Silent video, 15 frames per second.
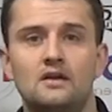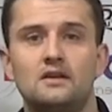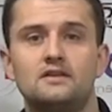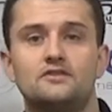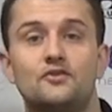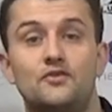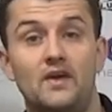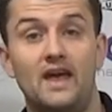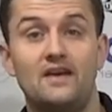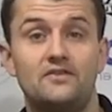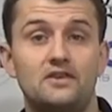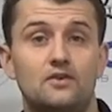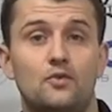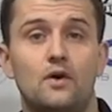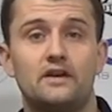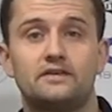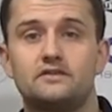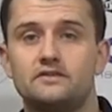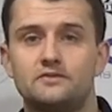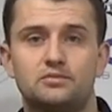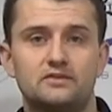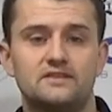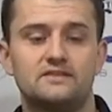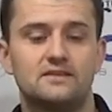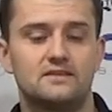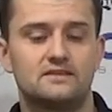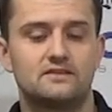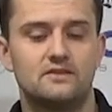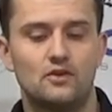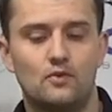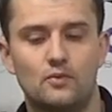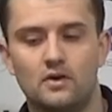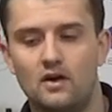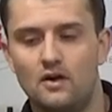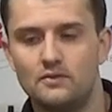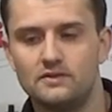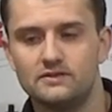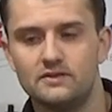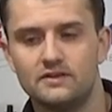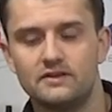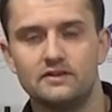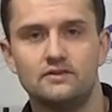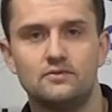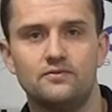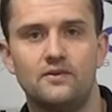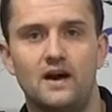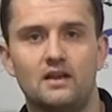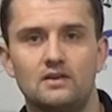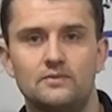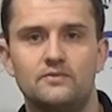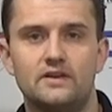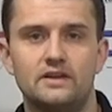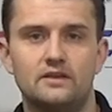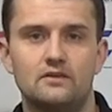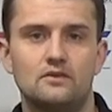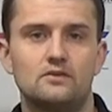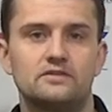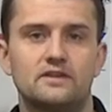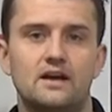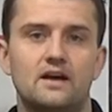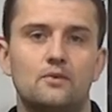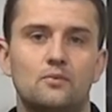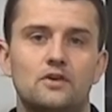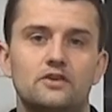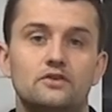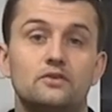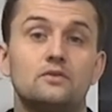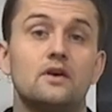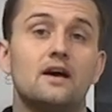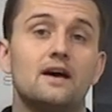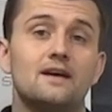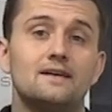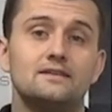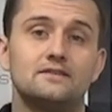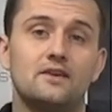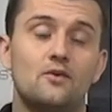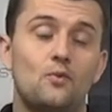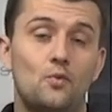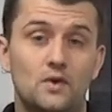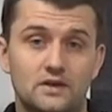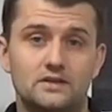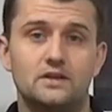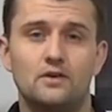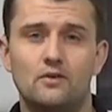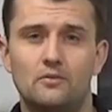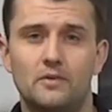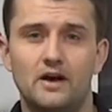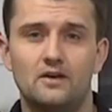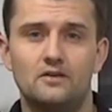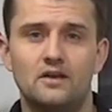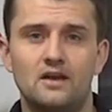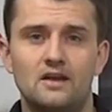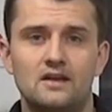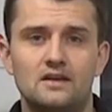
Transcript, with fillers: So if you have any questions, please let us know. We're always looking to follow videos on what you guys want to know about.